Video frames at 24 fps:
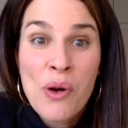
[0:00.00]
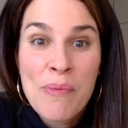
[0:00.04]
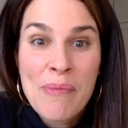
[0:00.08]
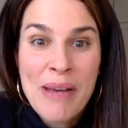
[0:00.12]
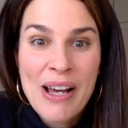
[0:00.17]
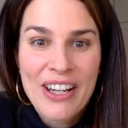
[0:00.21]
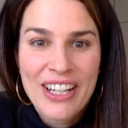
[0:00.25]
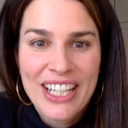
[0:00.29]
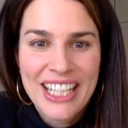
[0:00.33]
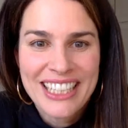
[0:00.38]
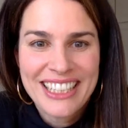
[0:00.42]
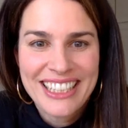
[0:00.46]

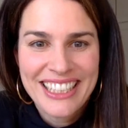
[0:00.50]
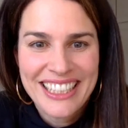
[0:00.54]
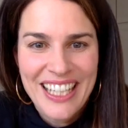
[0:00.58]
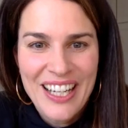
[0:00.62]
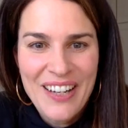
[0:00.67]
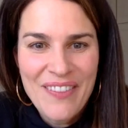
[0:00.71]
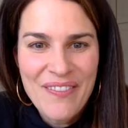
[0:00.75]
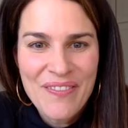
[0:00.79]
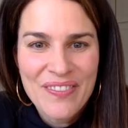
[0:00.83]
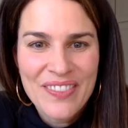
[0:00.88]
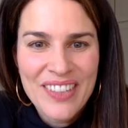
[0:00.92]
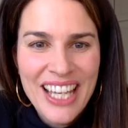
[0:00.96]
about it. Yeah.
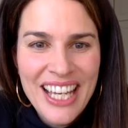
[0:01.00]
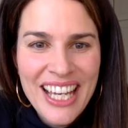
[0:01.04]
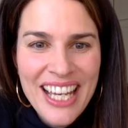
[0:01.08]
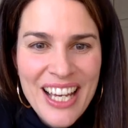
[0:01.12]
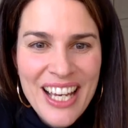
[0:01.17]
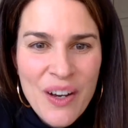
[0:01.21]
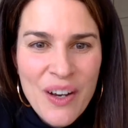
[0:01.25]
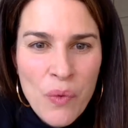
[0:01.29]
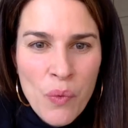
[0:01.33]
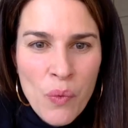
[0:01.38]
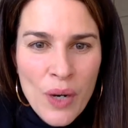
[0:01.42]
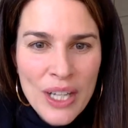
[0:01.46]

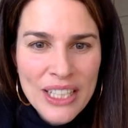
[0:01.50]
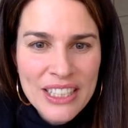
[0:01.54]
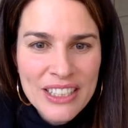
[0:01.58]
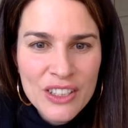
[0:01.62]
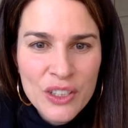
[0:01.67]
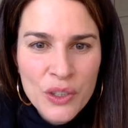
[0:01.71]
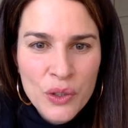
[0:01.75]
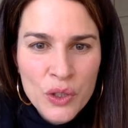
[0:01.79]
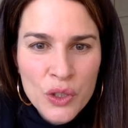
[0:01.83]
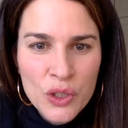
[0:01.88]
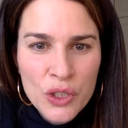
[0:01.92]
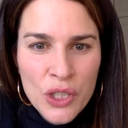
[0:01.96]
What's
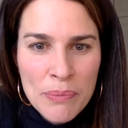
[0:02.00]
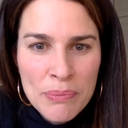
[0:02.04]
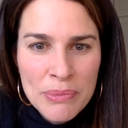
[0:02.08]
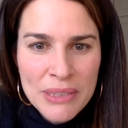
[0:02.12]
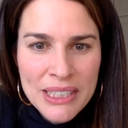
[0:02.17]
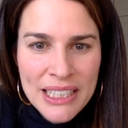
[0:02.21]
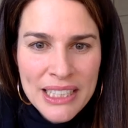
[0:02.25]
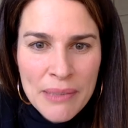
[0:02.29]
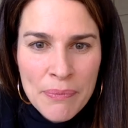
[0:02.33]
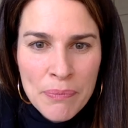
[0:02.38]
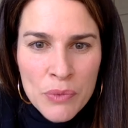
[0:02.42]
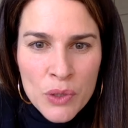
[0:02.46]
your top
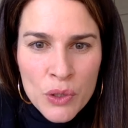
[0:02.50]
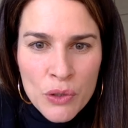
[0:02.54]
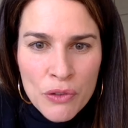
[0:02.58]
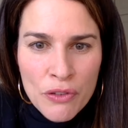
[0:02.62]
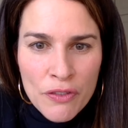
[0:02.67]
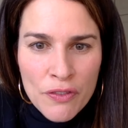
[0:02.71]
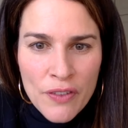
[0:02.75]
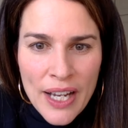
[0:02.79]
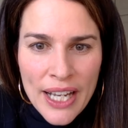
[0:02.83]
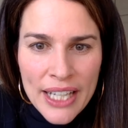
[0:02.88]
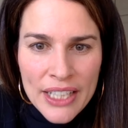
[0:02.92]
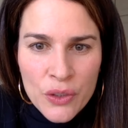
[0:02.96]
tip to
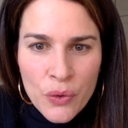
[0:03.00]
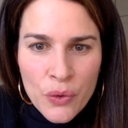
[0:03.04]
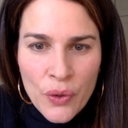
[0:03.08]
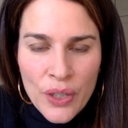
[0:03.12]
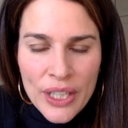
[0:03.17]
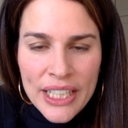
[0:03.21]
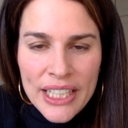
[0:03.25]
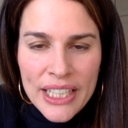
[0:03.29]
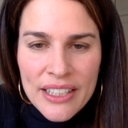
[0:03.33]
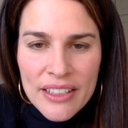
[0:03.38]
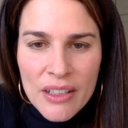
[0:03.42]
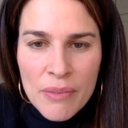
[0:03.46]
find your
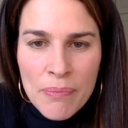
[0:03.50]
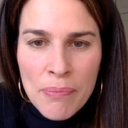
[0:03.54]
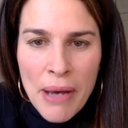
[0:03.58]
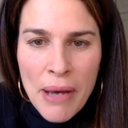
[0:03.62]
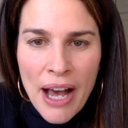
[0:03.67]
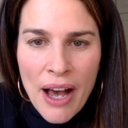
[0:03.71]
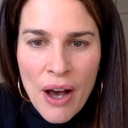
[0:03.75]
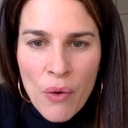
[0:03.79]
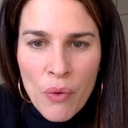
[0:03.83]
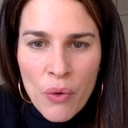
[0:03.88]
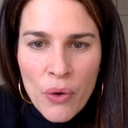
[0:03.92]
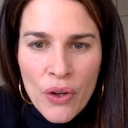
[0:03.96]
inner
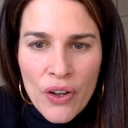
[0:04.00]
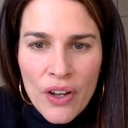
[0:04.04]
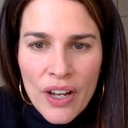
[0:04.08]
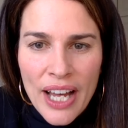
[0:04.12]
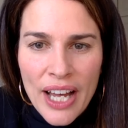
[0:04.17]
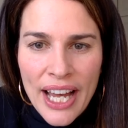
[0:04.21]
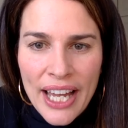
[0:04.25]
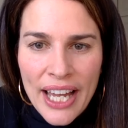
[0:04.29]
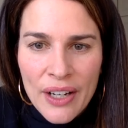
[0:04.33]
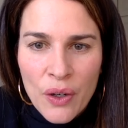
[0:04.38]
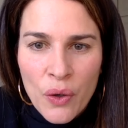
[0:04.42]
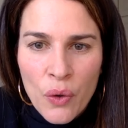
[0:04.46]
power
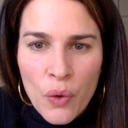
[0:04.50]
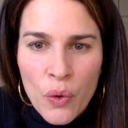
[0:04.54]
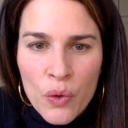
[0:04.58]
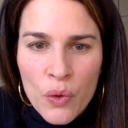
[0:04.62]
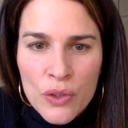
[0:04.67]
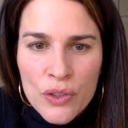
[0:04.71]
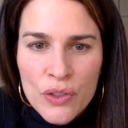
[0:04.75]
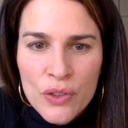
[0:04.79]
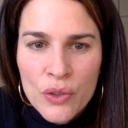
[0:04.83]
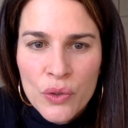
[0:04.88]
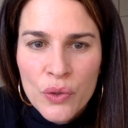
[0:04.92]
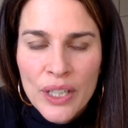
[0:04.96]
and
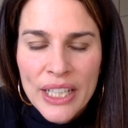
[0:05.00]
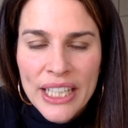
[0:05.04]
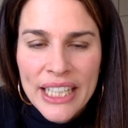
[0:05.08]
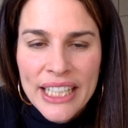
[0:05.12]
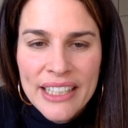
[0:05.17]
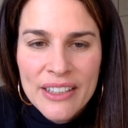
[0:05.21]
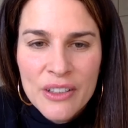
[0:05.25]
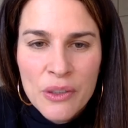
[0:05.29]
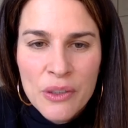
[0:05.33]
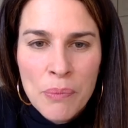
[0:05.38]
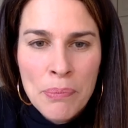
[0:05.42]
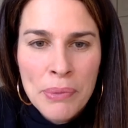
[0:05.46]
also
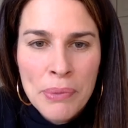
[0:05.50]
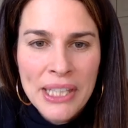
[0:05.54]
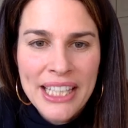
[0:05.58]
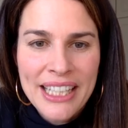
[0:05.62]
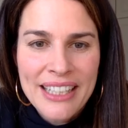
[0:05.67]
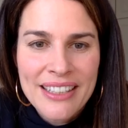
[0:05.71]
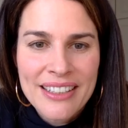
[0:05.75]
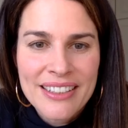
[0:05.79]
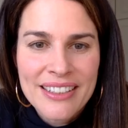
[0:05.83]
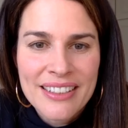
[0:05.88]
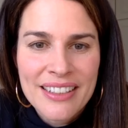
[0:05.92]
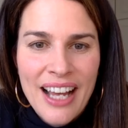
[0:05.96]
inner
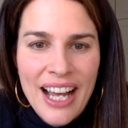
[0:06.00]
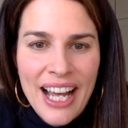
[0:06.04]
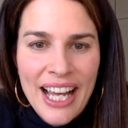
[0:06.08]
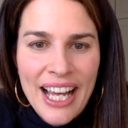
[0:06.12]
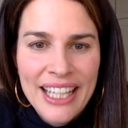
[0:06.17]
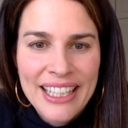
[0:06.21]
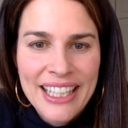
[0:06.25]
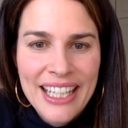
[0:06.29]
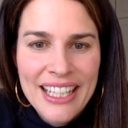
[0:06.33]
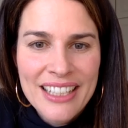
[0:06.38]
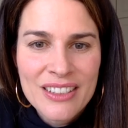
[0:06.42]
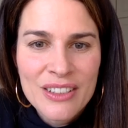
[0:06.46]
peace? I
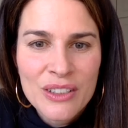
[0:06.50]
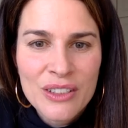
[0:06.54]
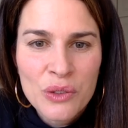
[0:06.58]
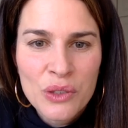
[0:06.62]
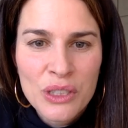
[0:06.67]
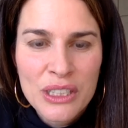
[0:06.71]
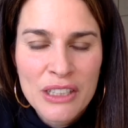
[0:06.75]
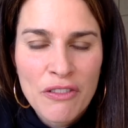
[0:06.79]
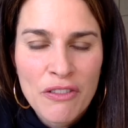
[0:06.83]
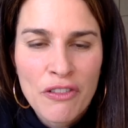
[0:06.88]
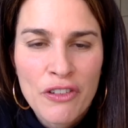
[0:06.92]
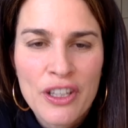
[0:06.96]
guess two
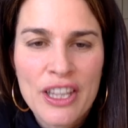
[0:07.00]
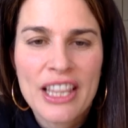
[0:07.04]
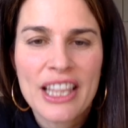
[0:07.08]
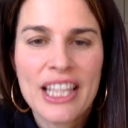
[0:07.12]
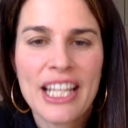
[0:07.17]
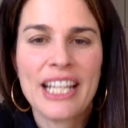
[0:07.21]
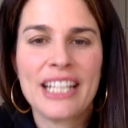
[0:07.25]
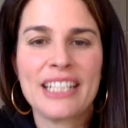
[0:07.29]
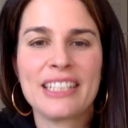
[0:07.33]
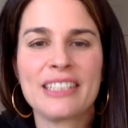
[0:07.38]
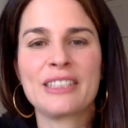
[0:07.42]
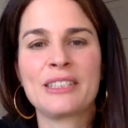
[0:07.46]
different
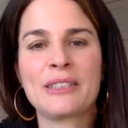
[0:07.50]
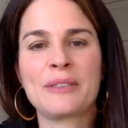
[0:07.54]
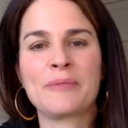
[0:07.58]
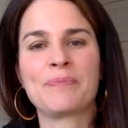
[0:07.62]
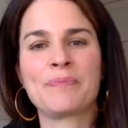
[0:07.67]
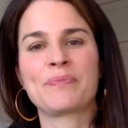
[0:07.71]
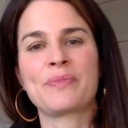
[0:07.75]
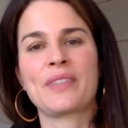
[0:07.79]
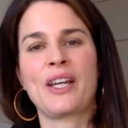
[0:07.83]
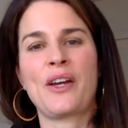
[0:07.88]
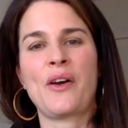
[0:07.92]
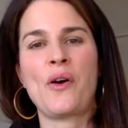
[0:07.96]
things.
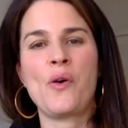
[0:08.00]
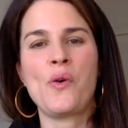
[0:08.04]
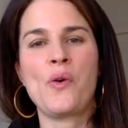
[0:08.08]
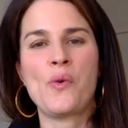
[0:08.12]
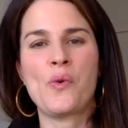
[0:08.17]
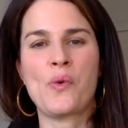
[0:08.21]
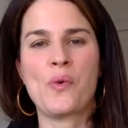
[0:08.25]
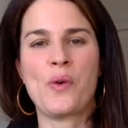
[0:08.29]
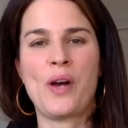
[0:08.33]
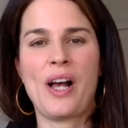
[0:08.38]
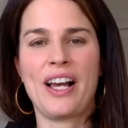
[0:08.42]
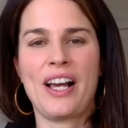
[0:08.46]

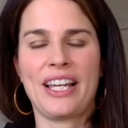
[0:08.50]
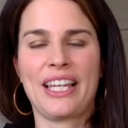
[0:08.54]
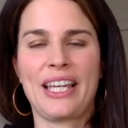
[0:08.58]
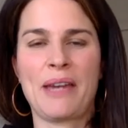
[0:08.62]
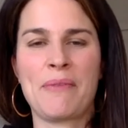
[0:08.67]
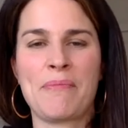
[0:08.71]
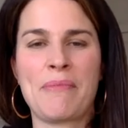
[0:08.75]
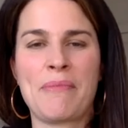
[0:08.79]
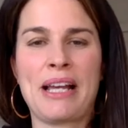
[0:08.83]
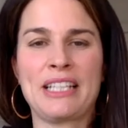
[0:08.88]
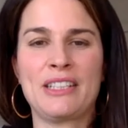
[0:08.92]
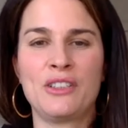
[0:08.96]
Oh, okay.
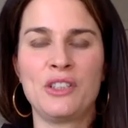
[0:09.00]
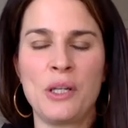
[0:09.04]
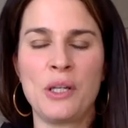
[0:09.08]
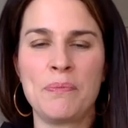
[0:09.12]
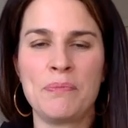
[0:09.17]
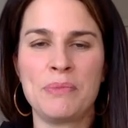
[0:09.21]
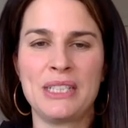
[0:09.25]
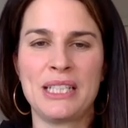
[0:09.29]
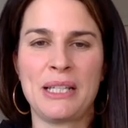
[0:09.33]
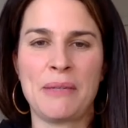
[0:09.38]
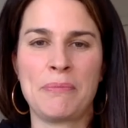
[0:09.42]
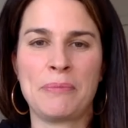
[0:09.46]
My
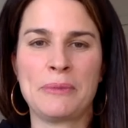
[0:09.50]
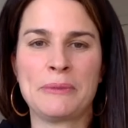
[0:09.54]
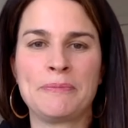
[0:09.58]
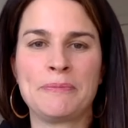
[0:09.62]
top tip.